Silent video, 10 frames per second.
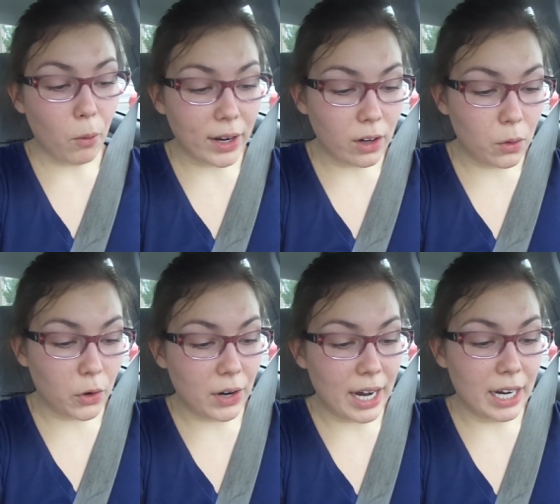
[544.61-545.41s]
point oh
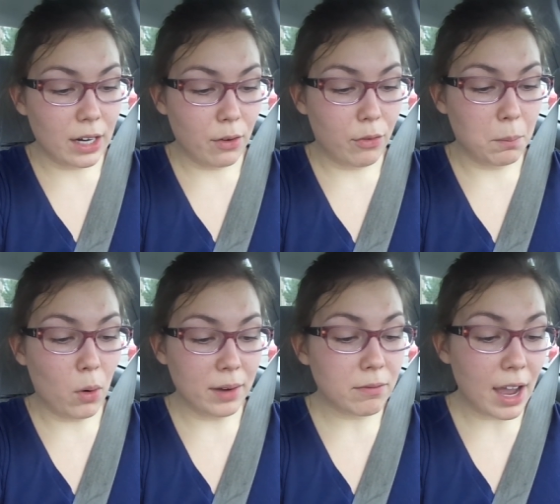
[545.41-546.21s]
grade for zero
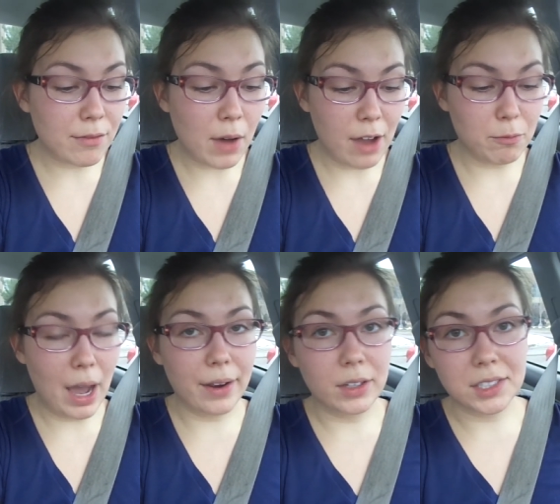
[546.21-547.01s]
point five five
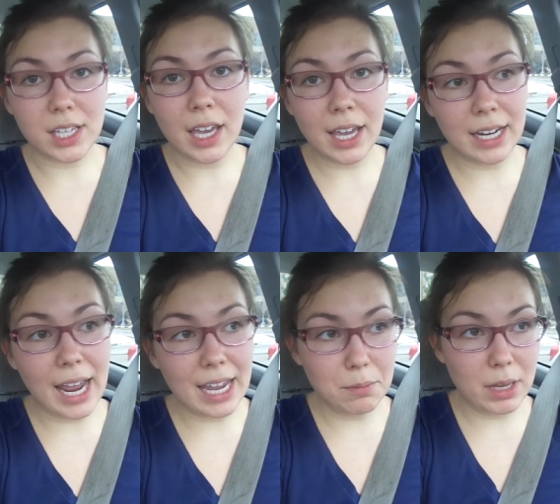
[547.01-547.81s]
miles and
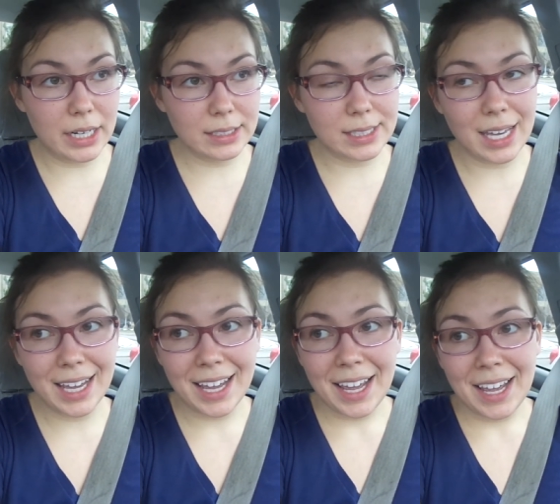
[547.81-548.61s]
eight minutes.
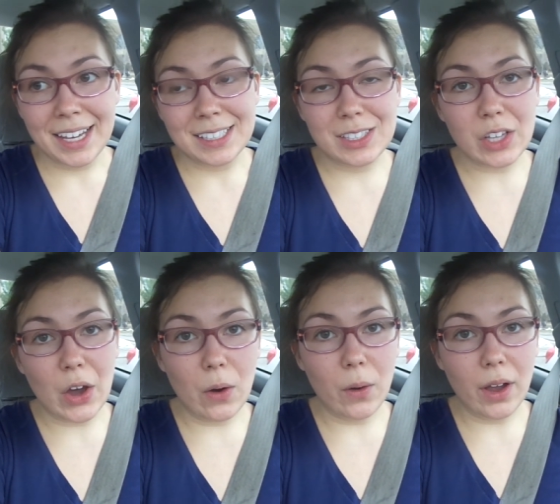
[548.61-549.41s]

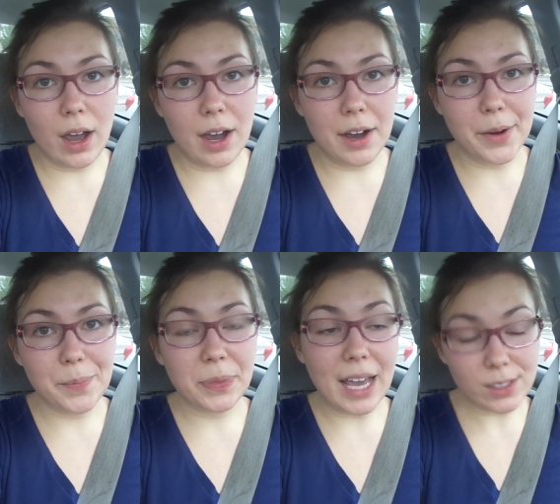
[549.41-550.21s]
So
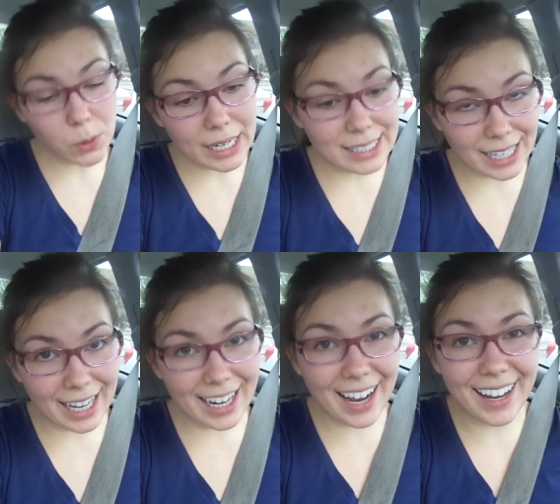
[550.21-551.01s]
um, that's what I
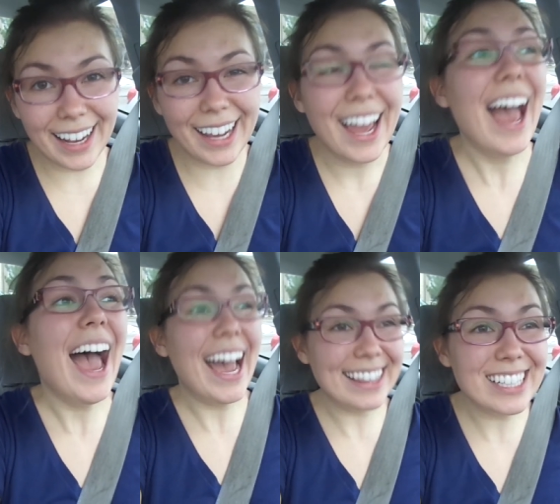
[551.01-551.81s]
did
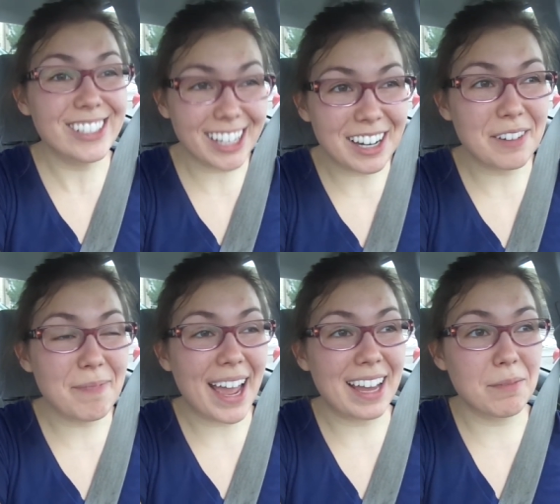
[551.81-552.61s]
at the
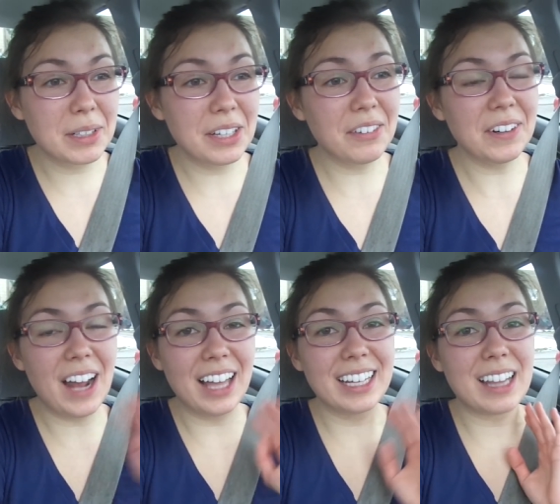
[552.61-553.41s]
gym, and believe it or
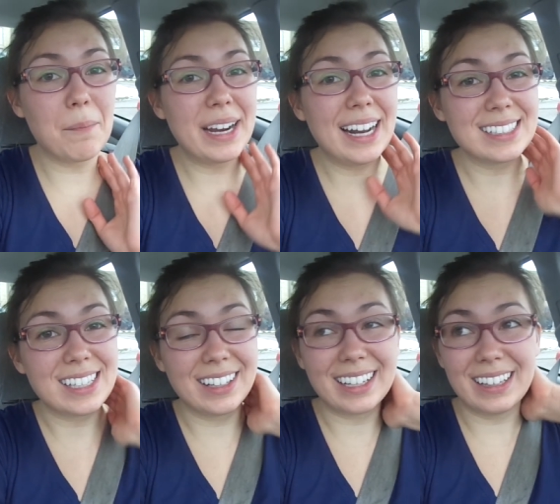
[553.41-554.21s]
not, like that might not
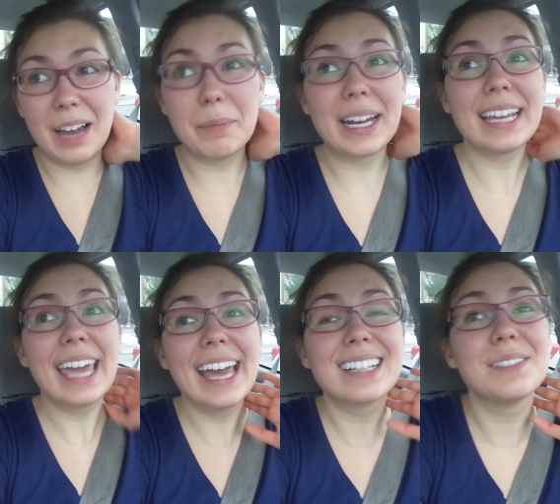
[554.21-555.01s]
sound like a lot, but it
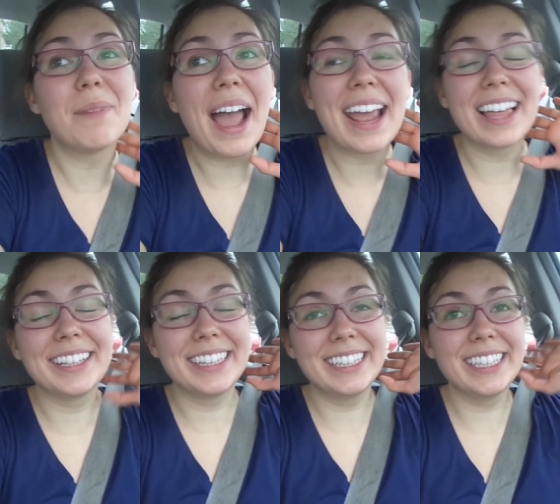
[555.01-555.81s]
kicked my
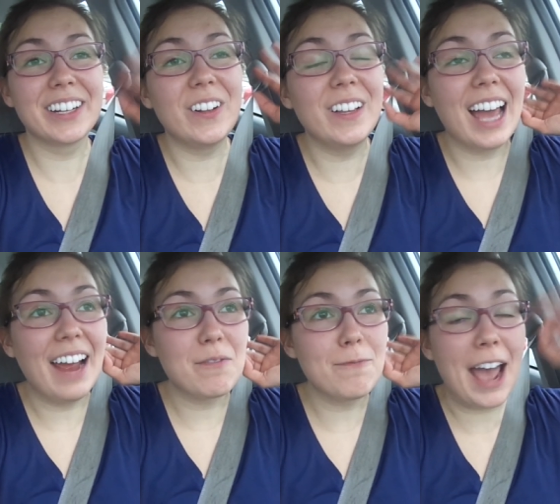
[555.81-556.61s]
little
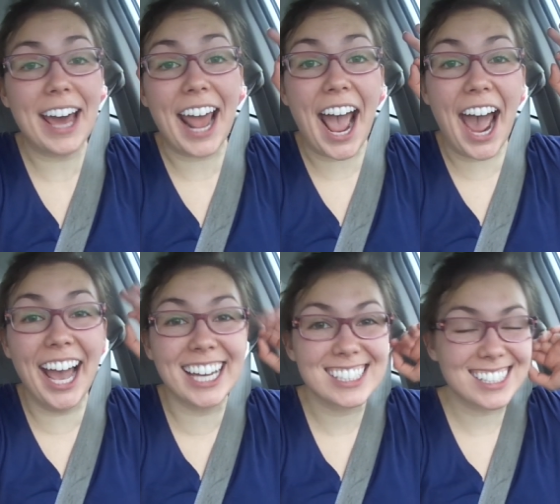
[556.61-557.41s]
fat
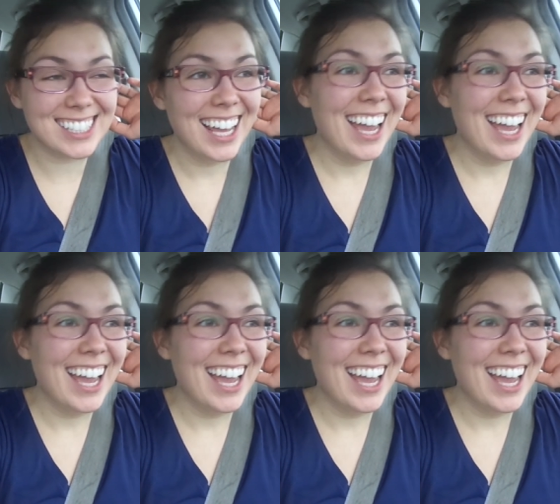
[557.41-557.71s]
ass.